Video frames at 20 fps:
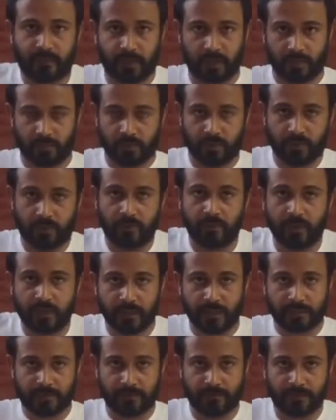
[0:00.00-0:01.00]
Keep on doing
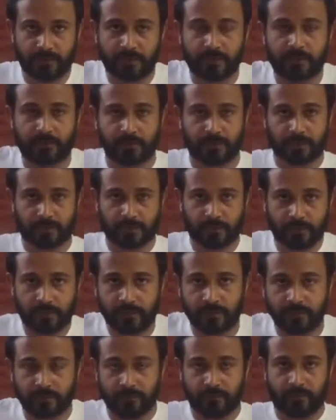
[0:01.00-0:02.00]
as much as possible.
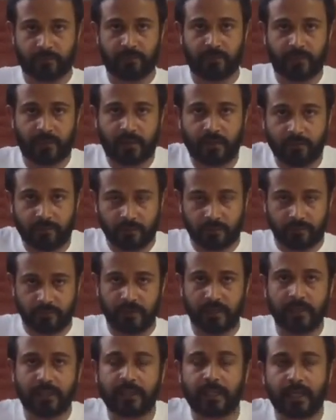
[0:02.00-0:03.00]
If you
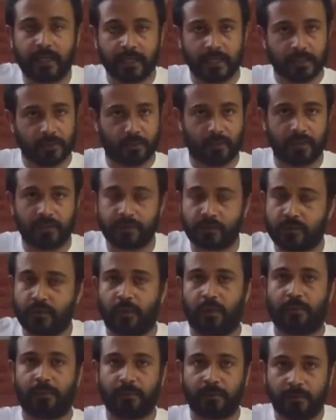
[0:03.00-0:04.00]
feel tired, you can
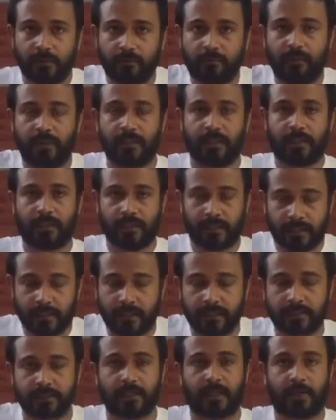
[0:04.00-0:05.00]
stop in between and
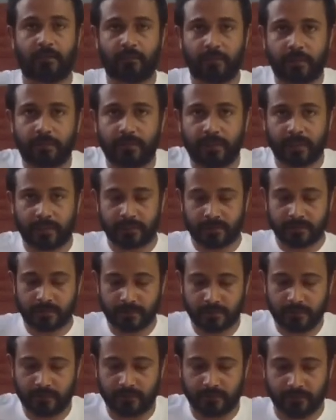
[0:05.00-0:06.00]
again start with the
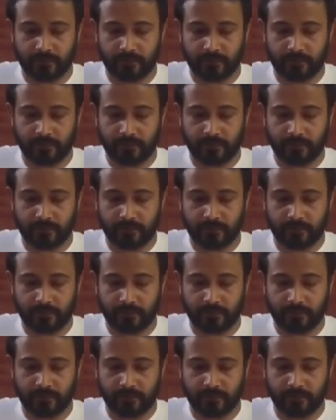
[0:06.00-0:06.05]
practice.